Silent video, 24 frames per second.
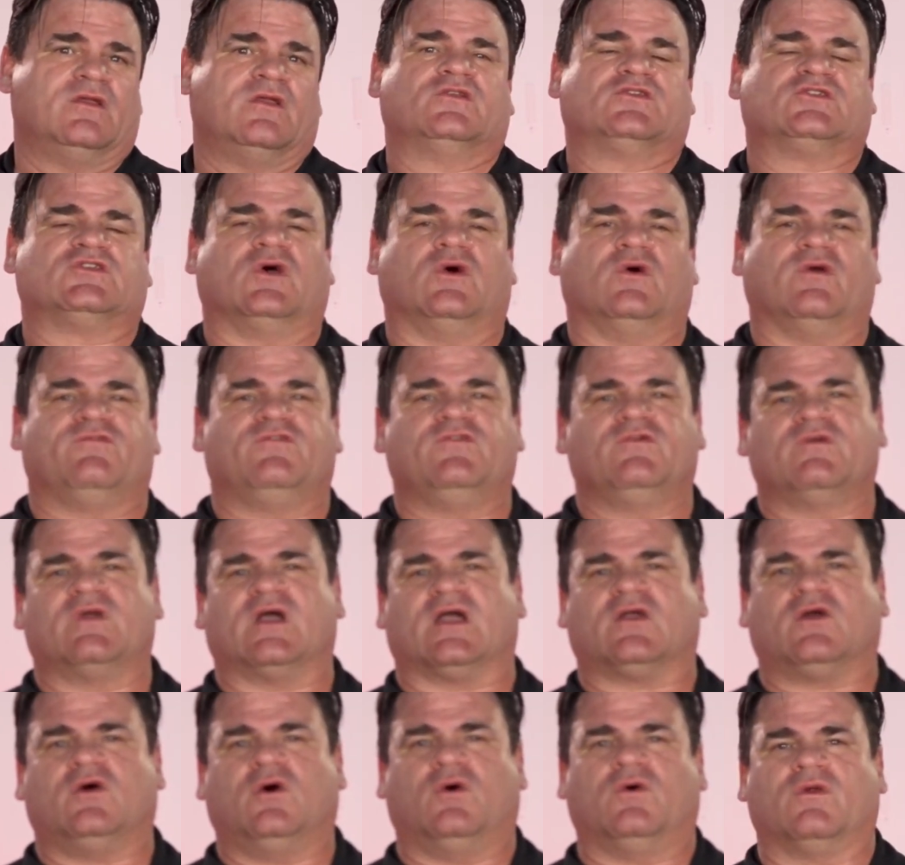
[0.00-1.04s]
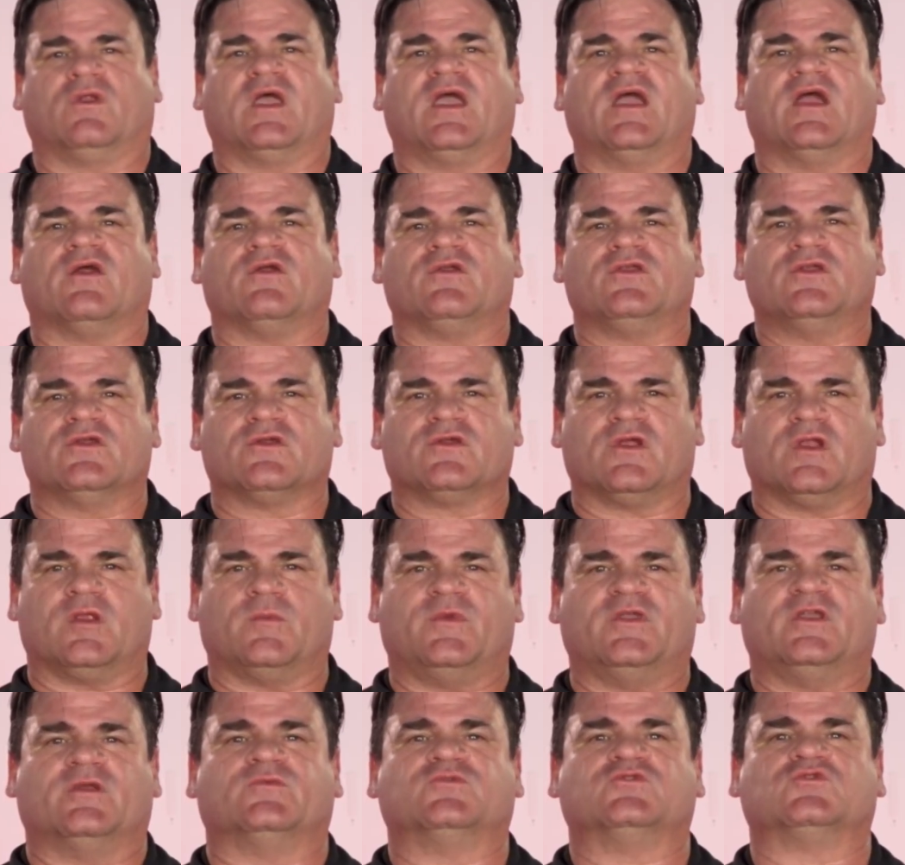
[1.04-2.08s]
So if you've got cold air, you're going to
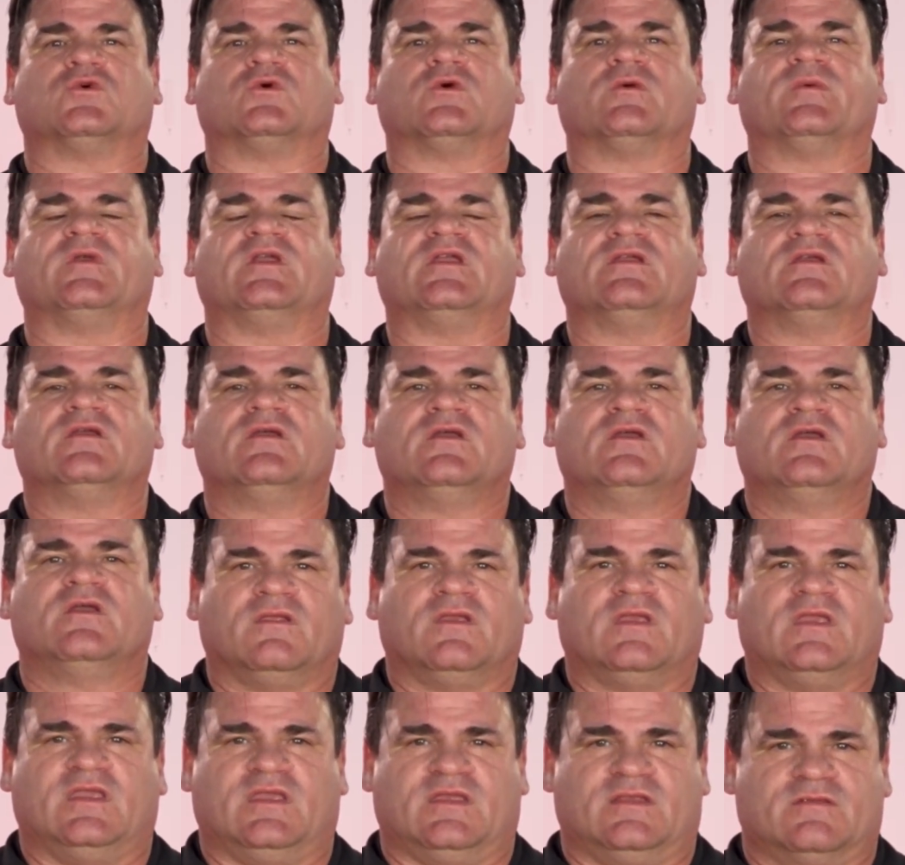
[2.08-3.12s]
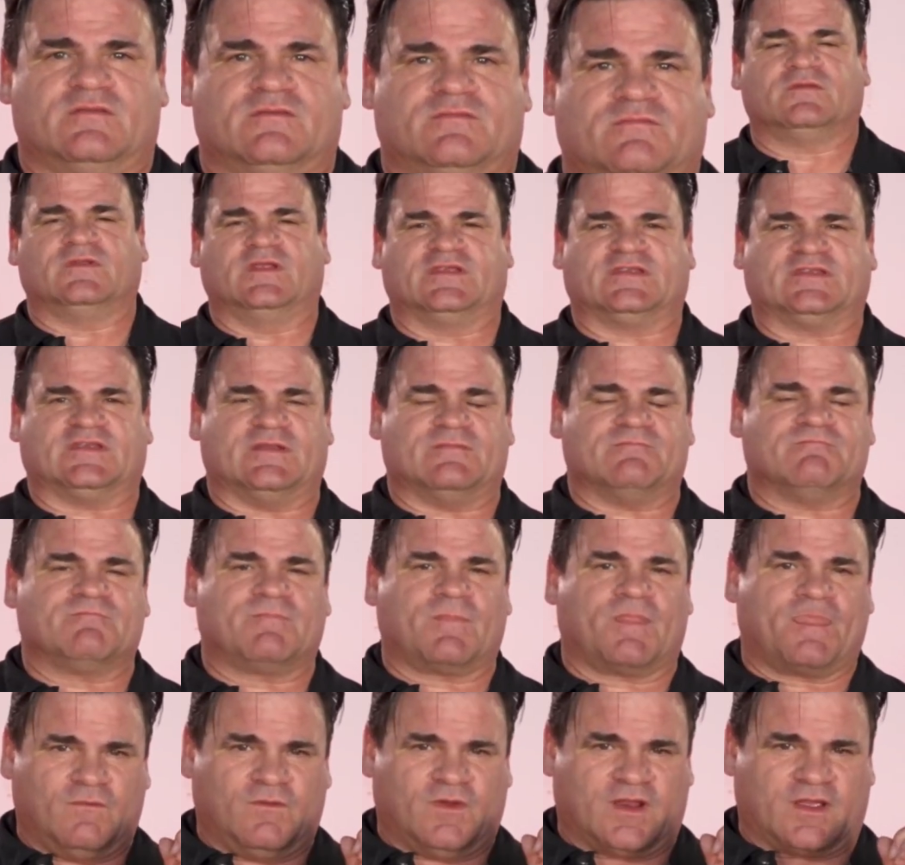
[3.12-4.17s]
be absorbing heat. Listen,
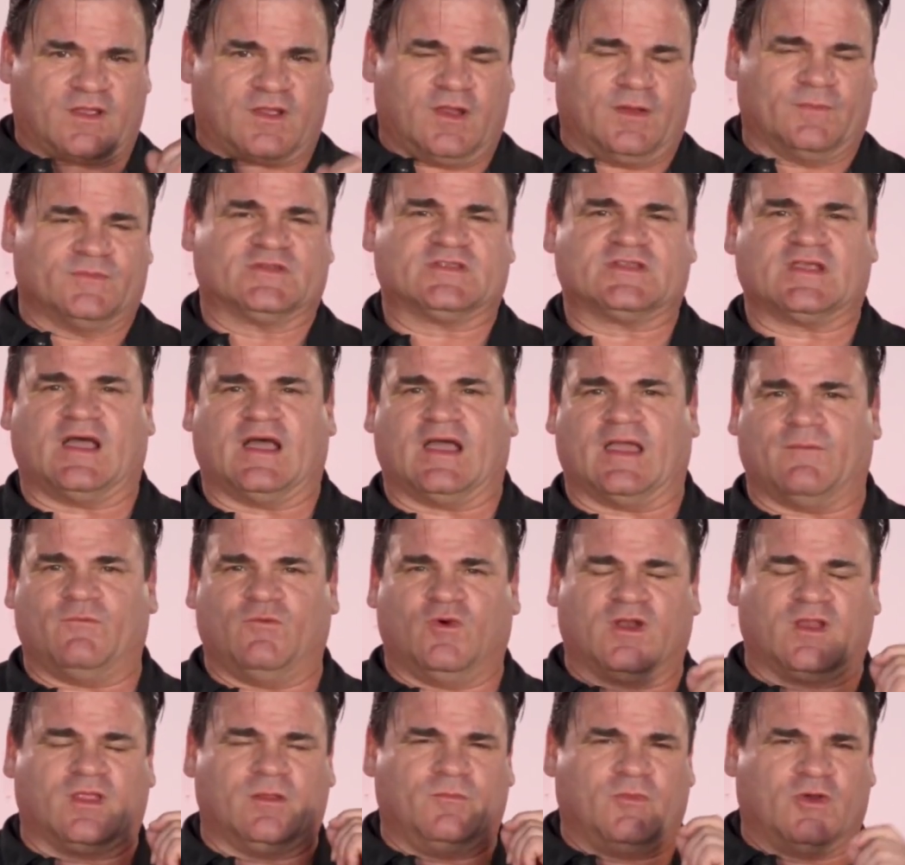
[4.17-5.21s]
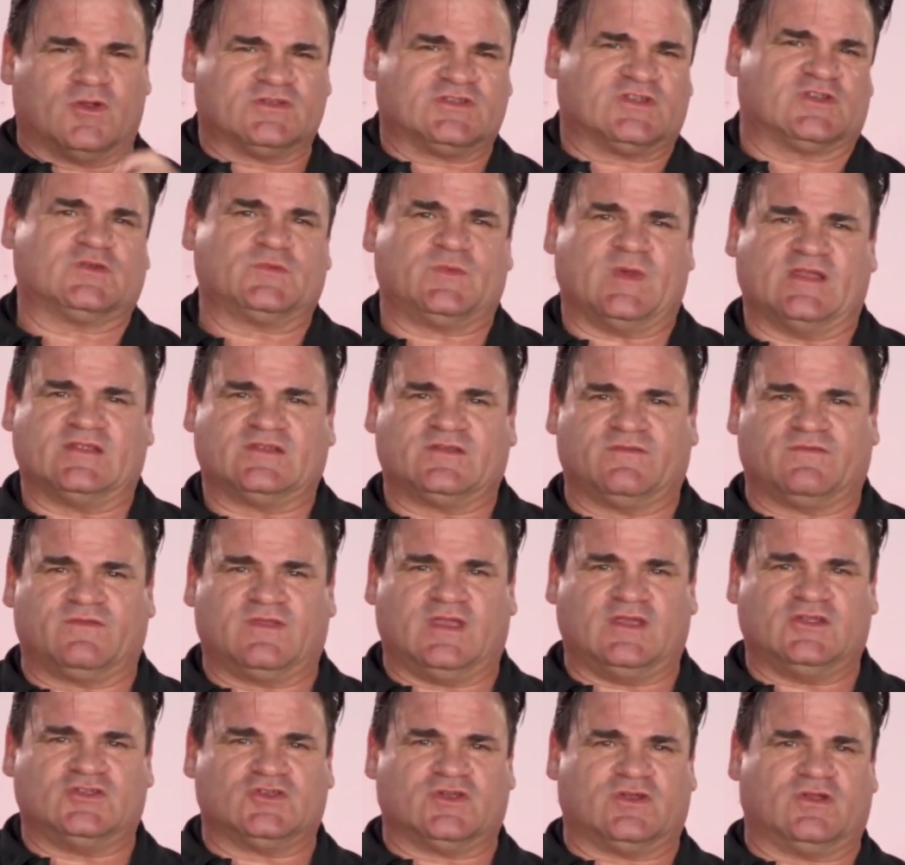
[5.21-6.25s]
when it comes time, one of the most expensive
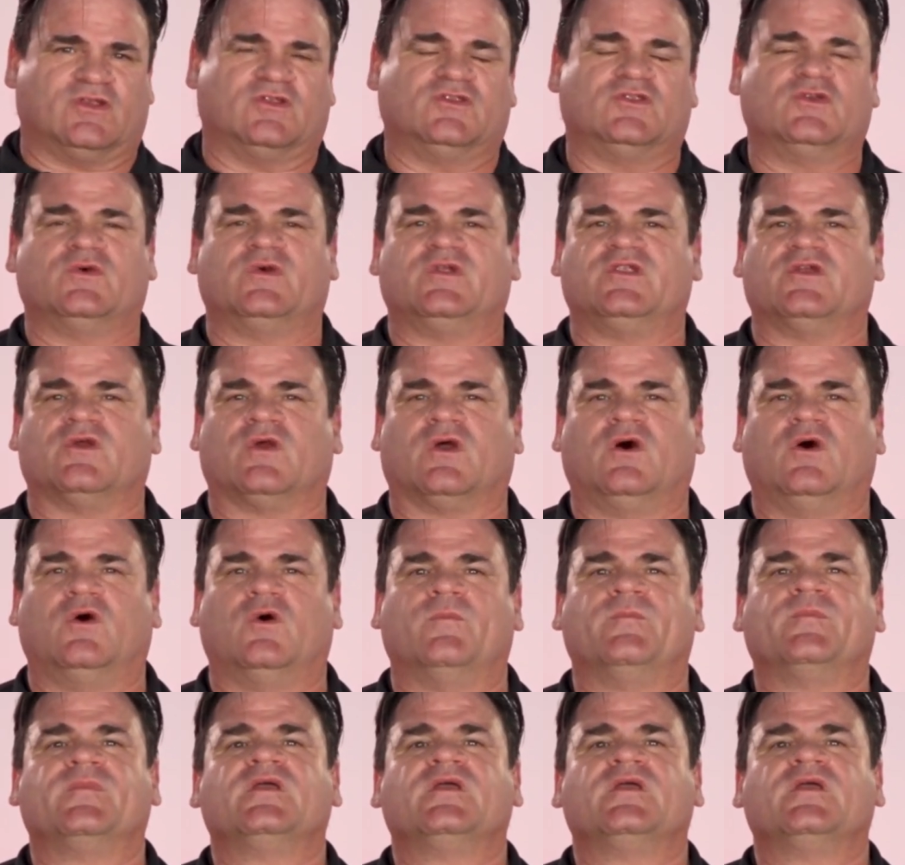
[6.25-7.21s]
things you're going to do in your home